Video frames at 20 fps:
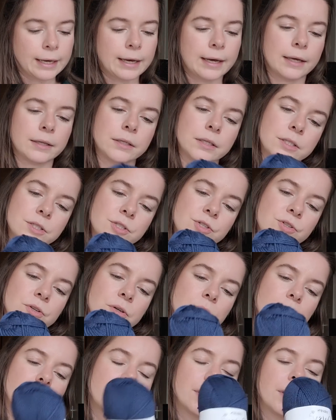and this is
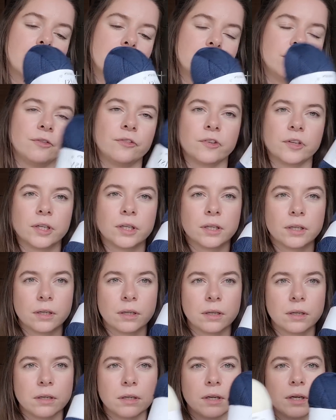color
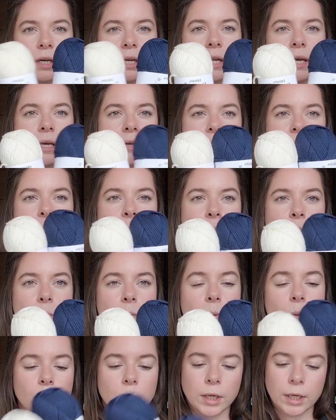19, the navy blue.